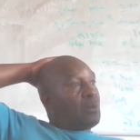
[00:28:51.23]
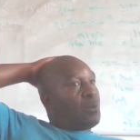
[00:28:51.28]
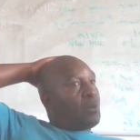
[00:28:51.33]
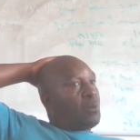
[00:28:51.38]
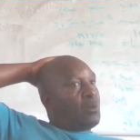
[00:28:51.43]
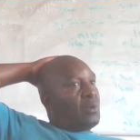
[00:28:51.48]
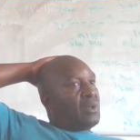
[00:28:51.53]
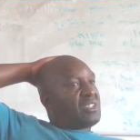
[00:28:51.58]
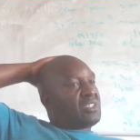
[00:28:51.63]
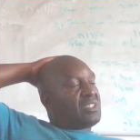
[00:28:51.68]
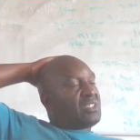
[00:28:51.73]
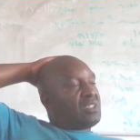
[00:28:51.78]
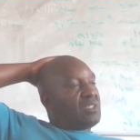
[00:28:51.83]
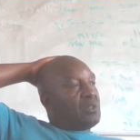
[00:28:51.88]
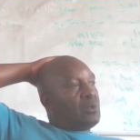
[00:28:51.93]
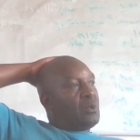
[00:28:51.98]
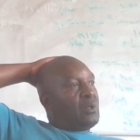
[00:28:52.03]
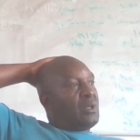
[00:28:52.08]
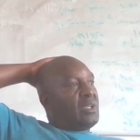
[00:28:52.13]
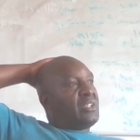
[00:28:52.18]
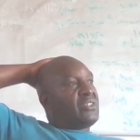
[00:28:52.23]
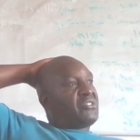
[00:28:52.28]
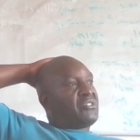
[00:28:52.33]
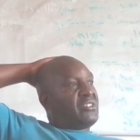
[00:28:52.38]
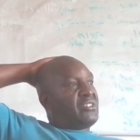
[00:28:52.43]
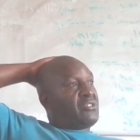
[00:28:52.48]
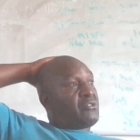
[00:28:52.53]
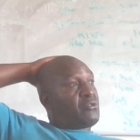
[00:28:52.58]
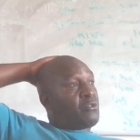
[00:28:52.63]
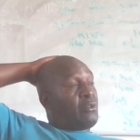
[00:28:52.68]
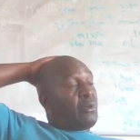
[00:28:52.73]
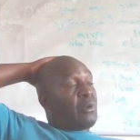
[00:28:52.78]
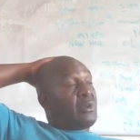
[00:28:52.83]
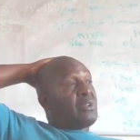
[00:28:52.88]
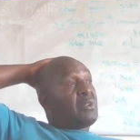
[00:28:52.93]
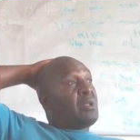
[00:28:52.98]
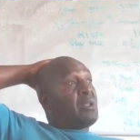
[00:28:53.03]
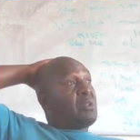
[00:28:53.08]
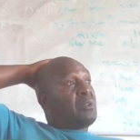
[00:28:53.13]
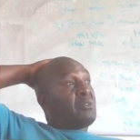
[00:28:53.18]
what you are interested for.
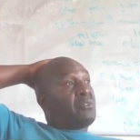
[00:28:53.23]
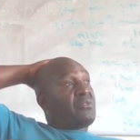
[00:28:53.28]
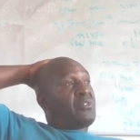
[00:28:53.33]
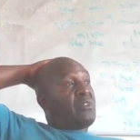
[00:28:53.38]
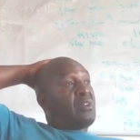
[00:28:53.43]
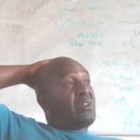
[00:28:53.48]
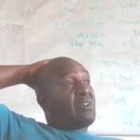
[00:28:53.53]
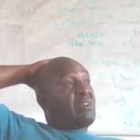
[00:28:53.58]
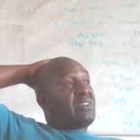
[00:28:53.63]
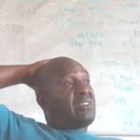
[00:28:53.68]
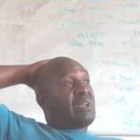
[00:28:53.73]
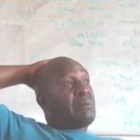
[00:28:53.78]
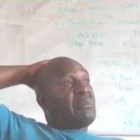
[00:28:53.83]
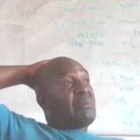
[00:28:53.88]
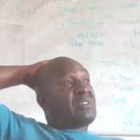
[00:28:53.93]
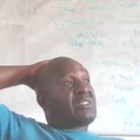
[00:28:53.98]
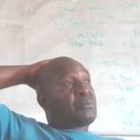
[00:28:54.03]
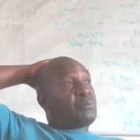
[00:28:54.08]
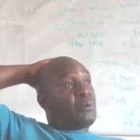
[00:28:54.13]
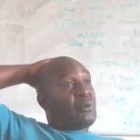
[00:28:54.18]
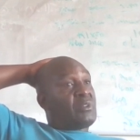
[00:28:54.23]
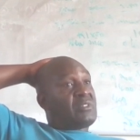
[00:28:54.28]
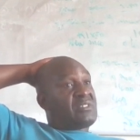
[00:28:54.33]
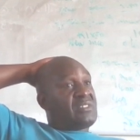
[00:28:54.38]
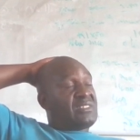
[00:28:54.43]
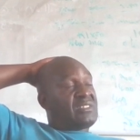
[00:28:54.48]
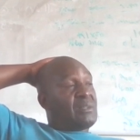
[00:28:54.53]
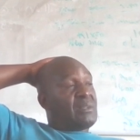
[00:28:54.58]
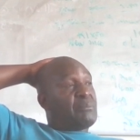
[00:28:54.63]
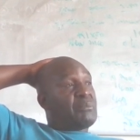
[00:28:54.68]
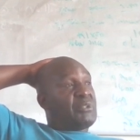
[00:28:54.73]
If you are writing about sports, that's a